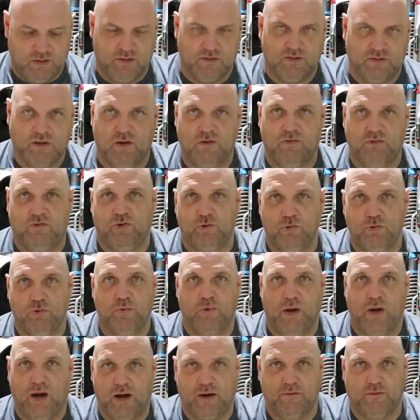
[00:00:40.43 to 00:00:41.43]
So 2
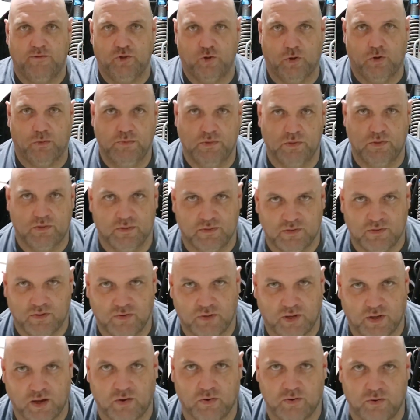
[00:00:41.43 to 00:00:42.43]
half jobs
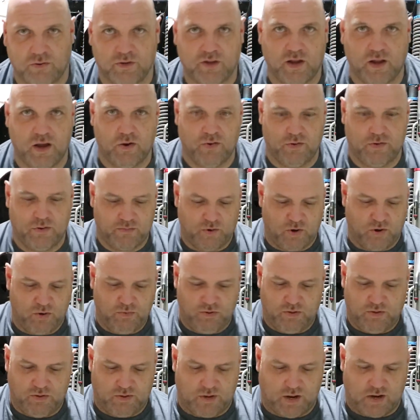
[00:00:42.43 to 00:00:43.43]
going on the go at the
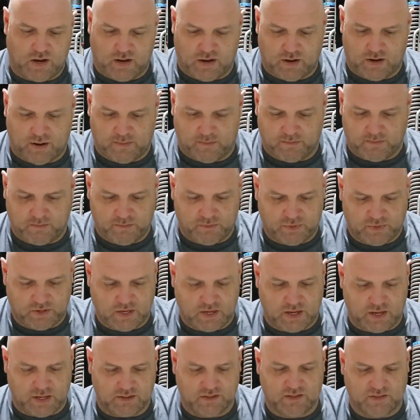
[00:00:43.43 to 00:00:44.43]
moment. But
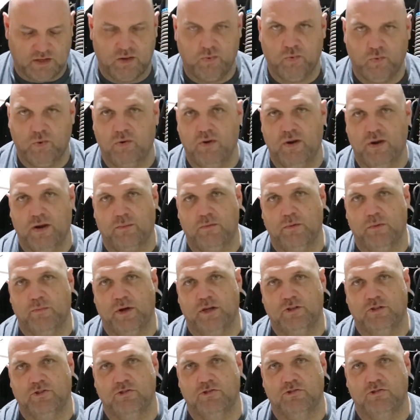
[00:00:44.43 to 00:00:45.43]
yeah, so welding up the
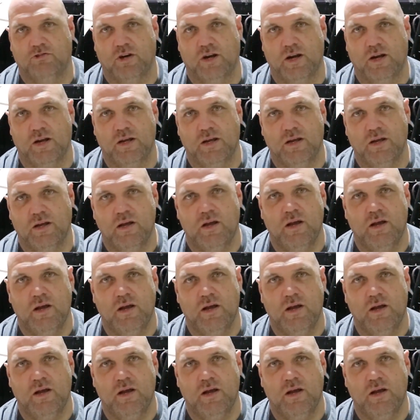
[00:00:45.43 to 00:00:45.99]
battery tray.